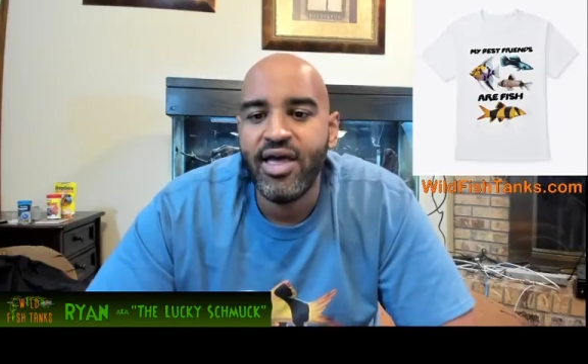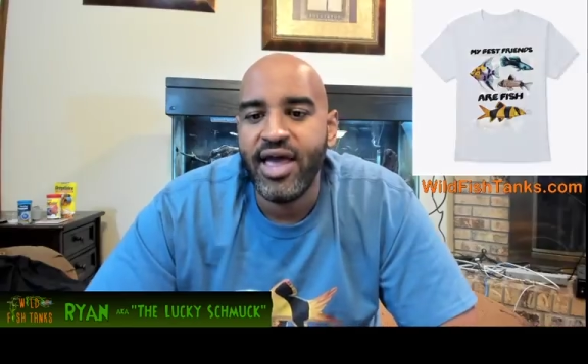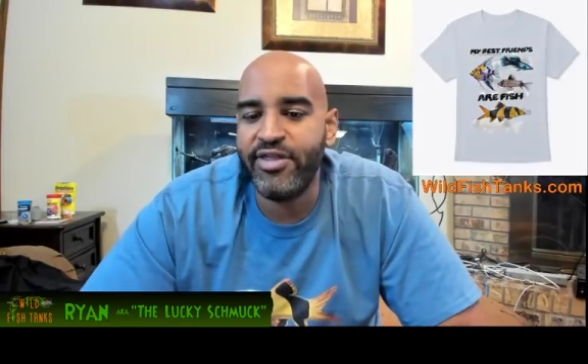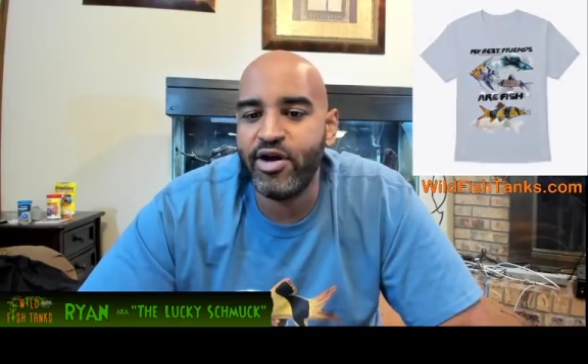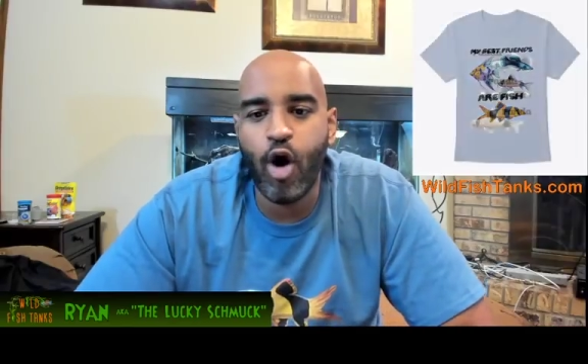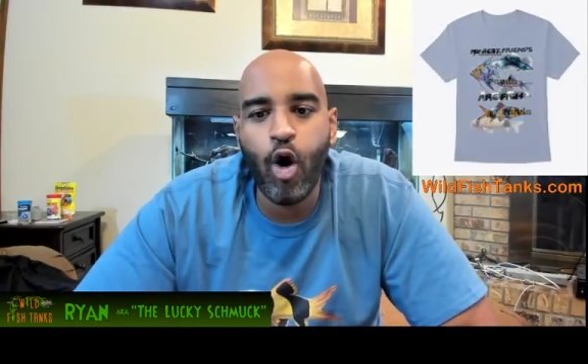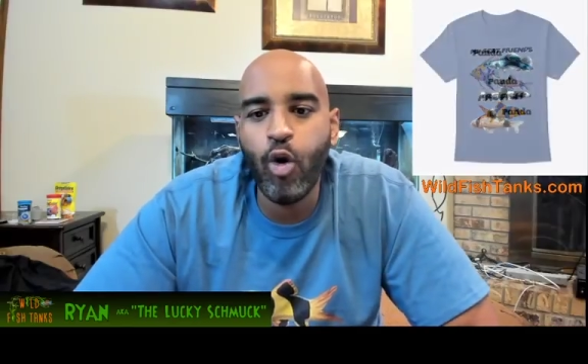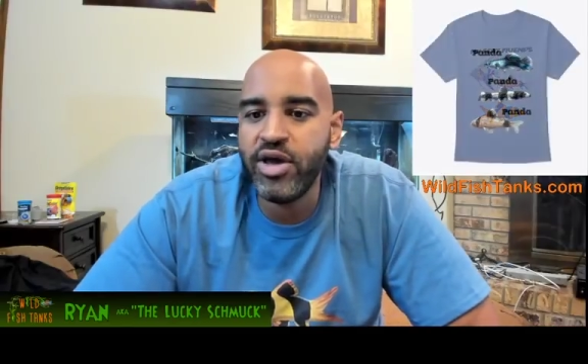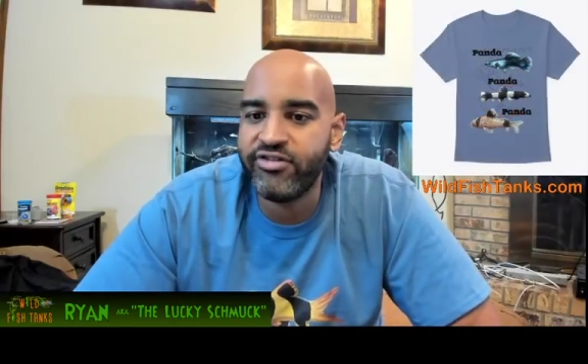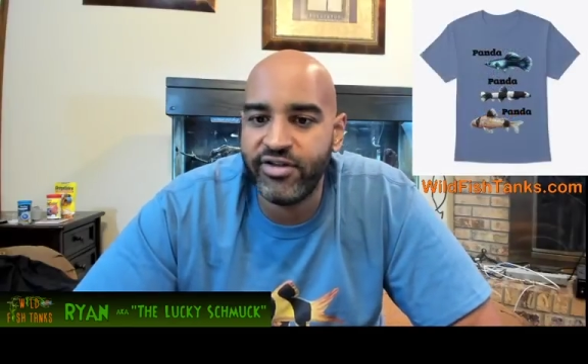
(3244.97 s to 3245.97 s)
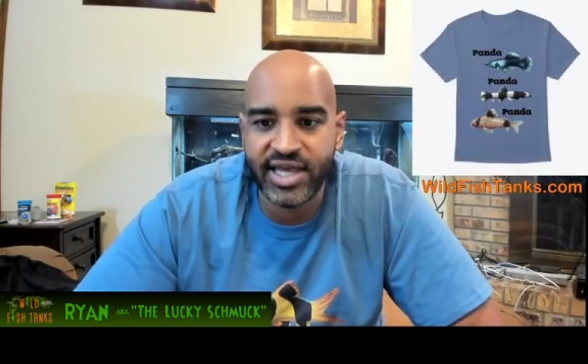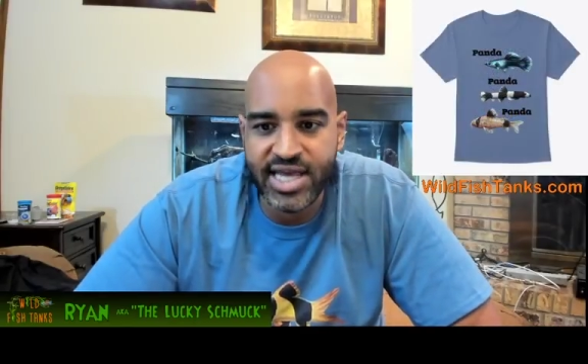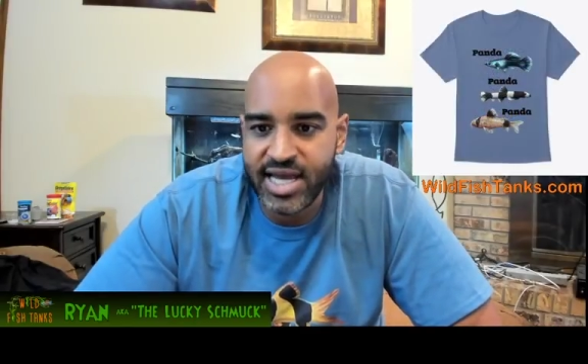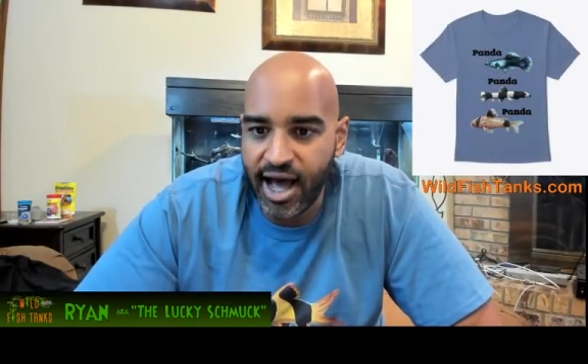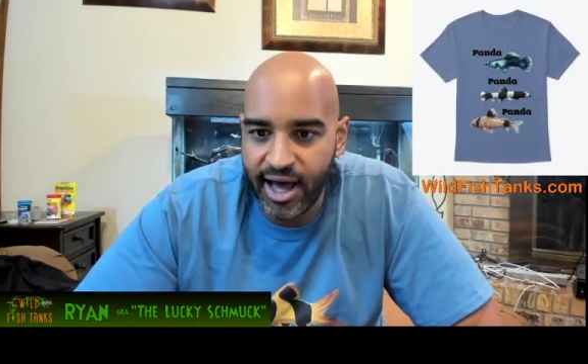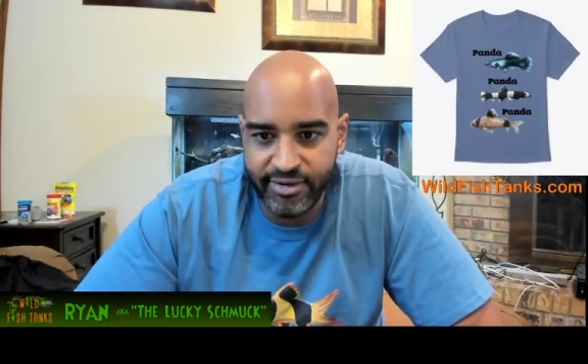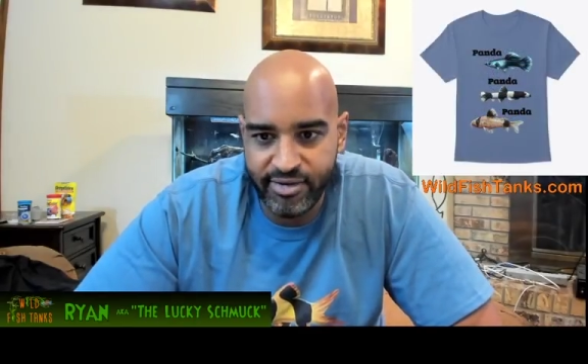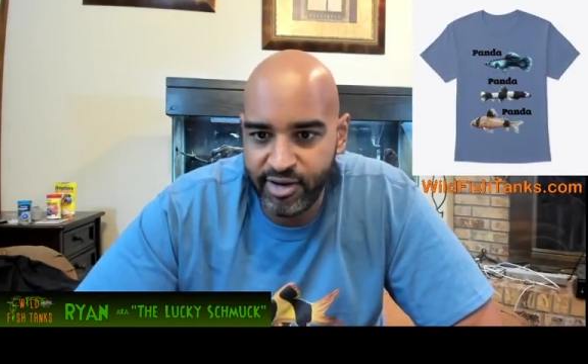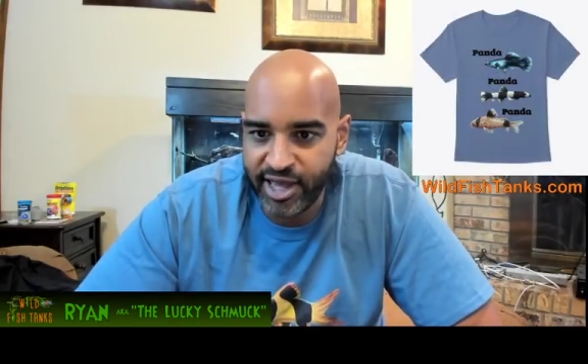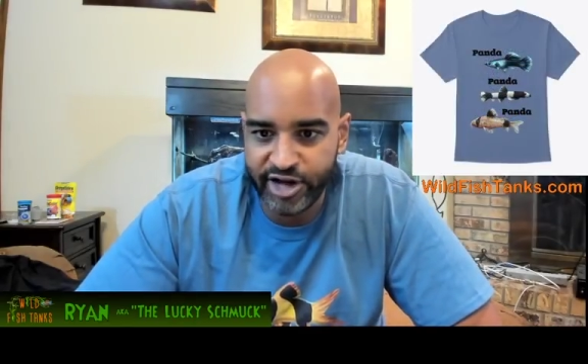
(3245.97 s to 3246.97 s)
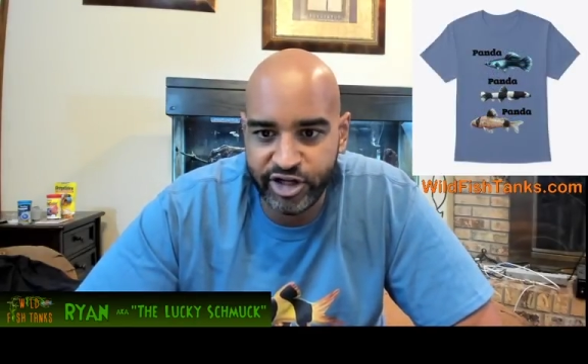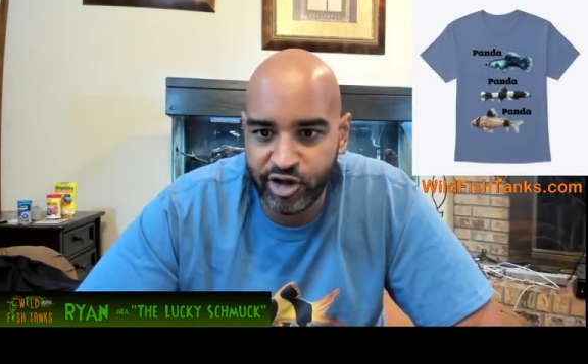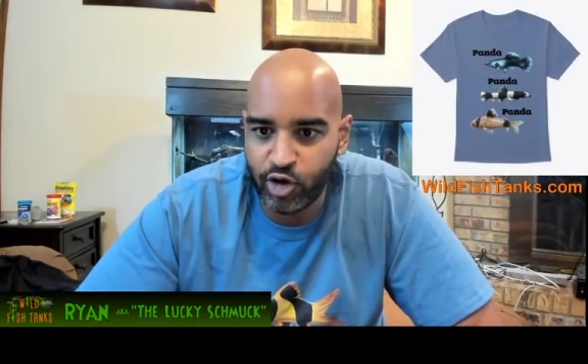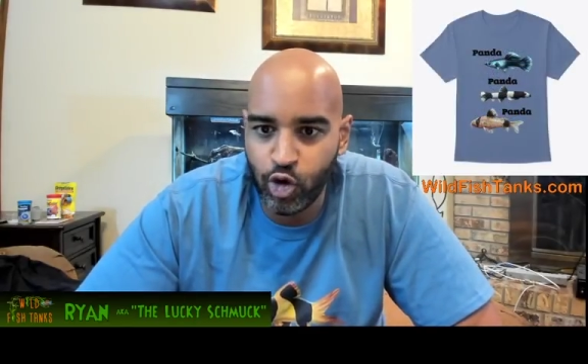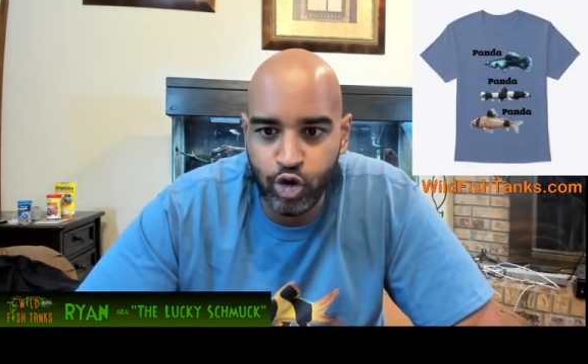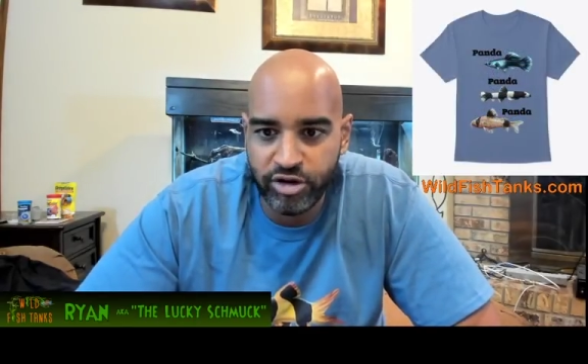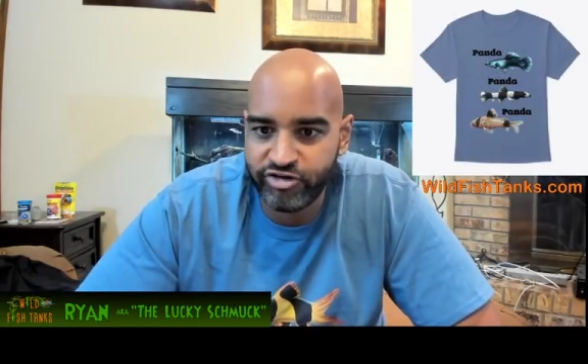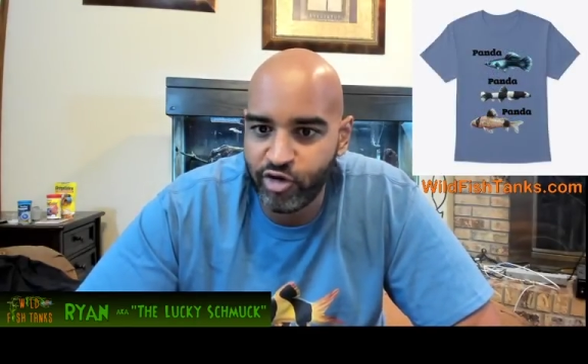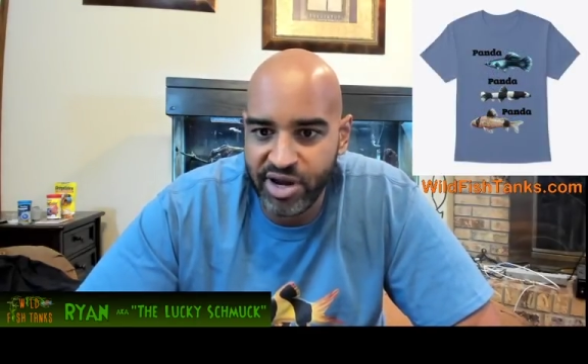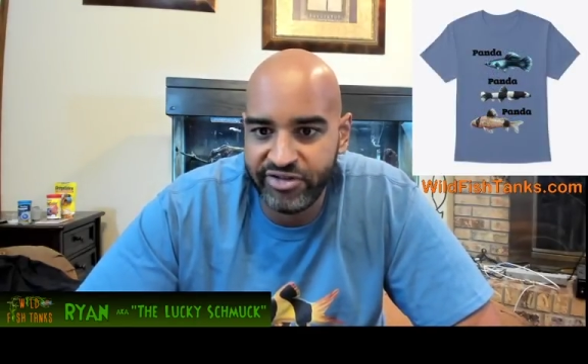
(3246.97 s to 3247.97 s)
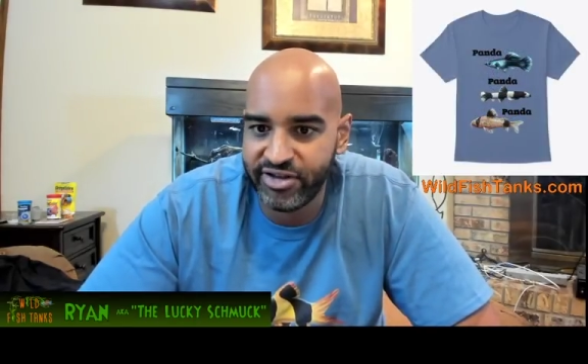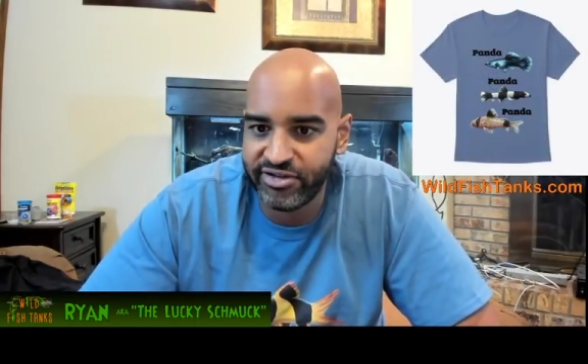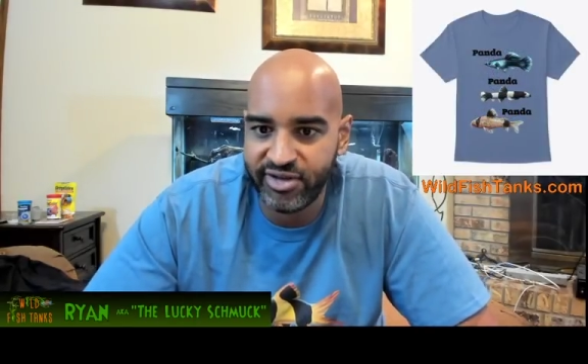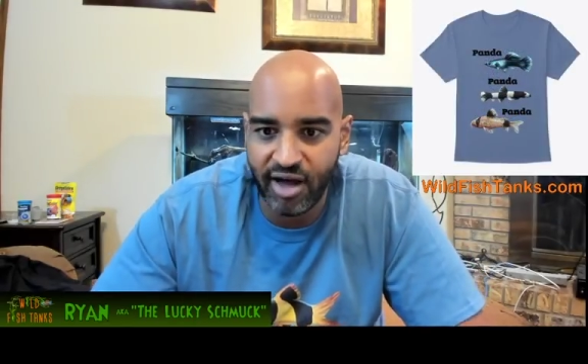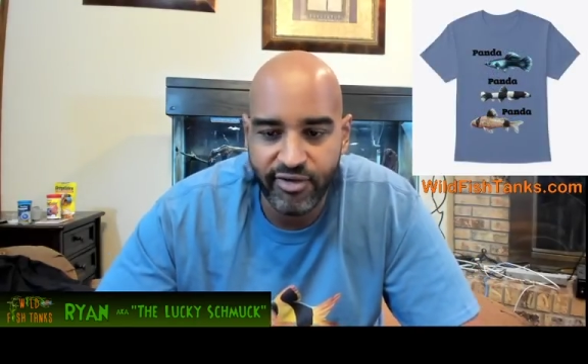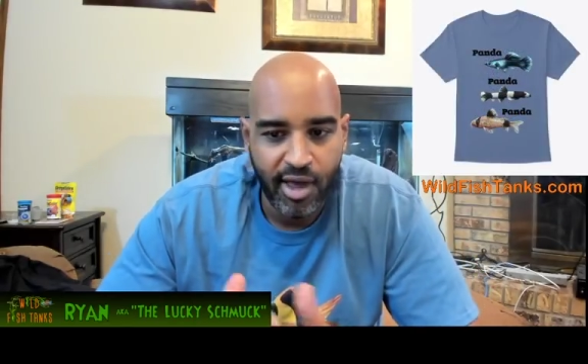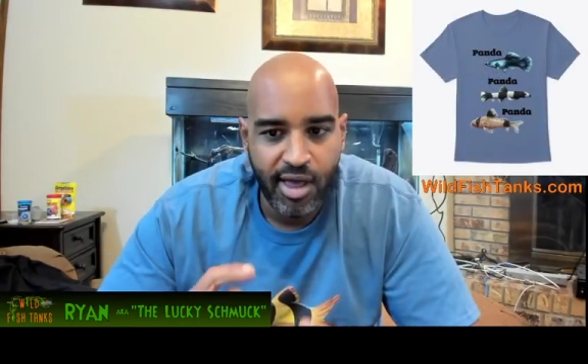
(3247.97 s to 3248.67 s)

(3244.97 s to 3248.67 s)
And they're always on the Econ catching the coolest, craziest stuff.